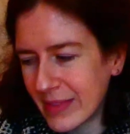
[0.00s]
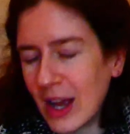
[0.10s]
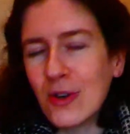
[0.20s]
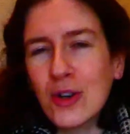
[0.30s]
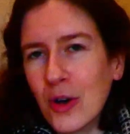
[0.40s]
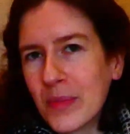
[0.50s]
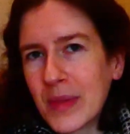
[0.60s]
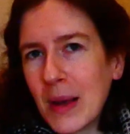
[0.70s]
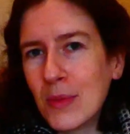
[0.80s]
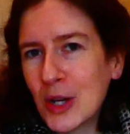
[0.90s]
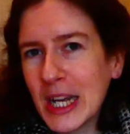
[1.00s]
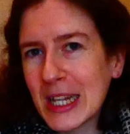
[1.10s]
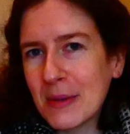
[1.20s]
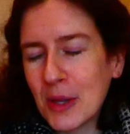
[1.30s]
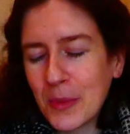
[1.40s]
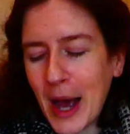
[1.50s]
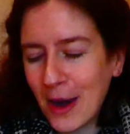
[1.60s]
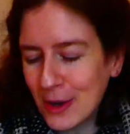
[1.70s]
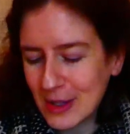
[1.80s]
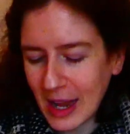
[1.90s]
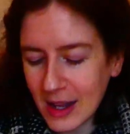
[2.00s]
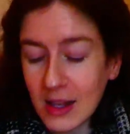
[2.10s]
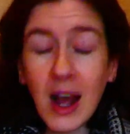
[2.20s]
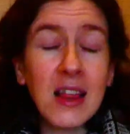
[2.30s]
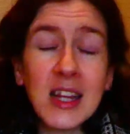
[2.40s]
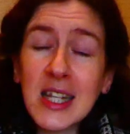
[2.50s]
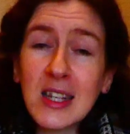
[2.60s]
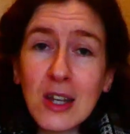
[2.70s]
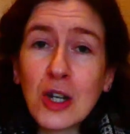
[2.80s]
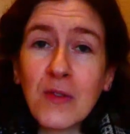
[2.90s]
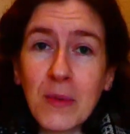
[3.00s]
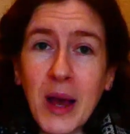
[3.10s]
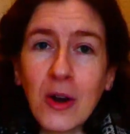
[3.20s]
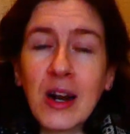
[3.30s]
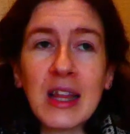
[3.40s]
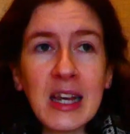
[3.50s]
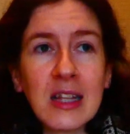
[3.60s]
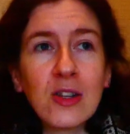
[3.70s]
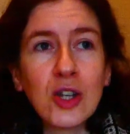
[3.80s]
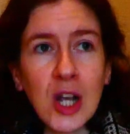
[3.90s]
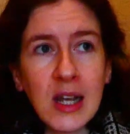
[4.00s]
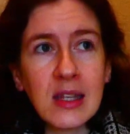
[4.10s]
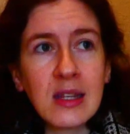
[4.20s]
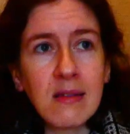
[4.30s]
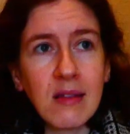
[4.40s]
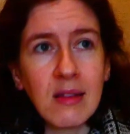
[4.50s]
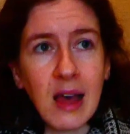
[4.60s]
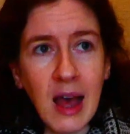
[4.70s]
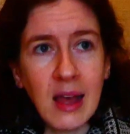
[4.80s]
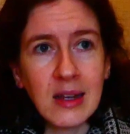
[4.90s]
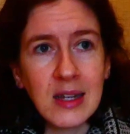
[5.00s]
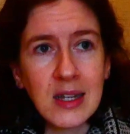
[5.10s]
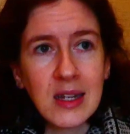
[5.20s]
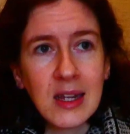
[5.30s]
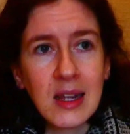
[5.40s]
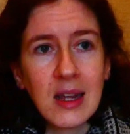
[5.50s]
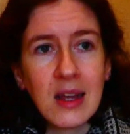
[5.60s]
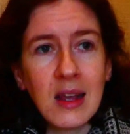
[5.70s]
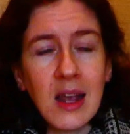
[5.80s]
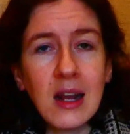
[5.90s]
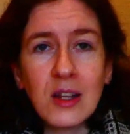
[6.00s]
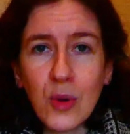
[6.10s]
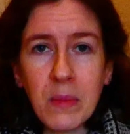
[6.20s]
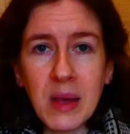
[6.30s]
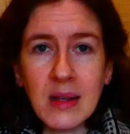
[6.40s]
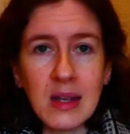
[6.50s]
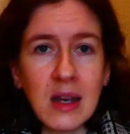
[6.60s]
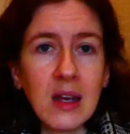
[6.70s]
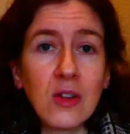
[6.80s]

I don't know. I'm looking at some other patterns. I think this is such a fun pattern. I think it's just that it is quite basic.